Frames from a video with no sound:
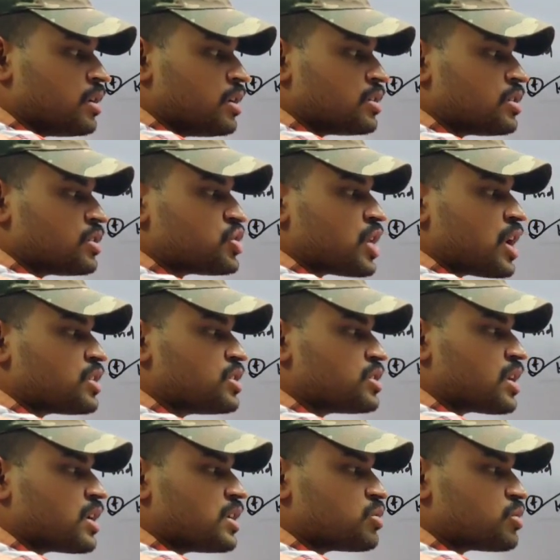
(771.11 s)
The charges
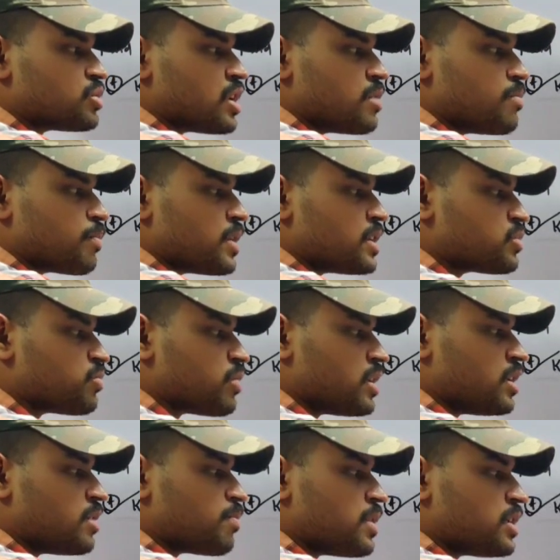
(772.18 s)
are also same, +1
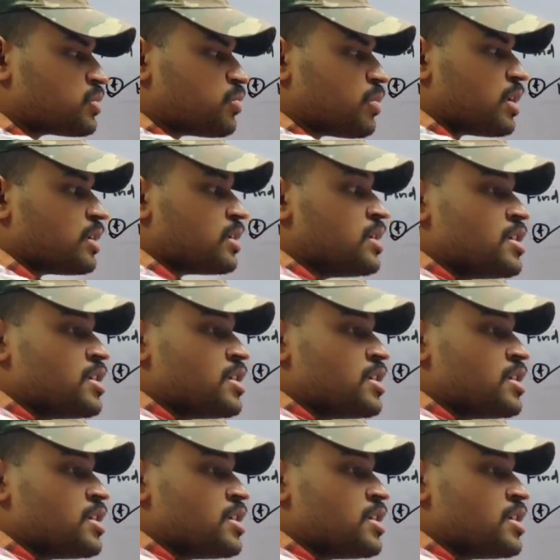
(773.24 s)
and +1.